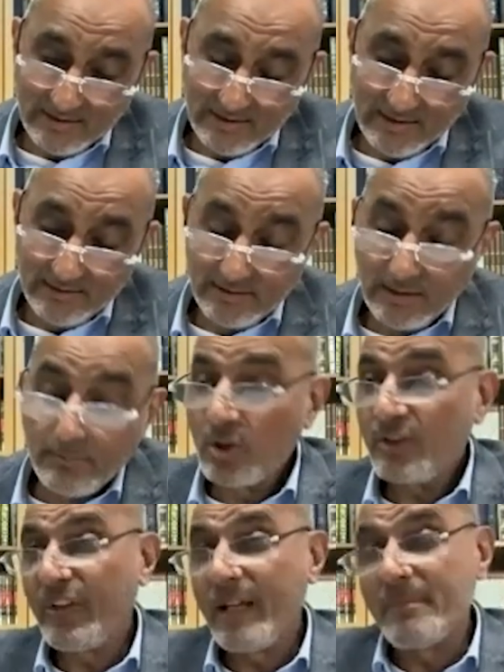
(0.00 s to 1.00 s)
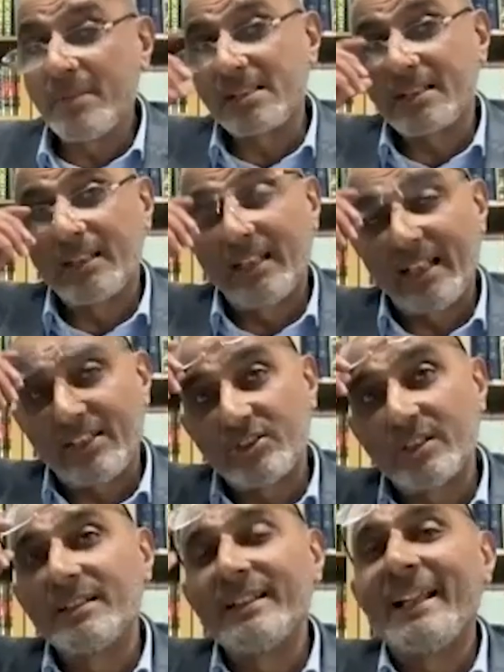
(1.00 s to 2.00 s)
the most famous
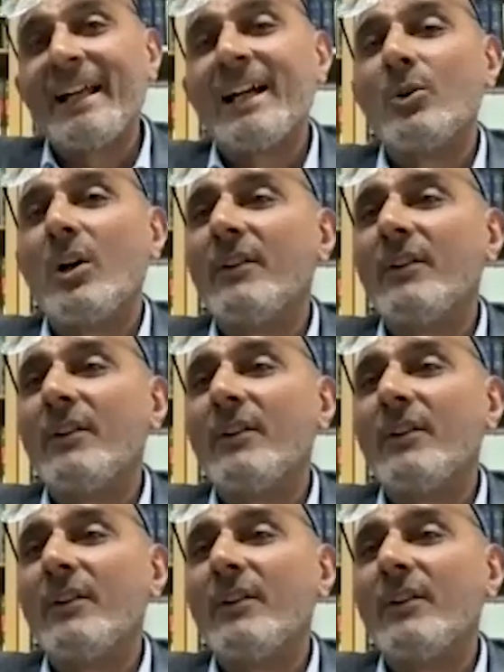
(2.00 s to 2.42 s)
collection now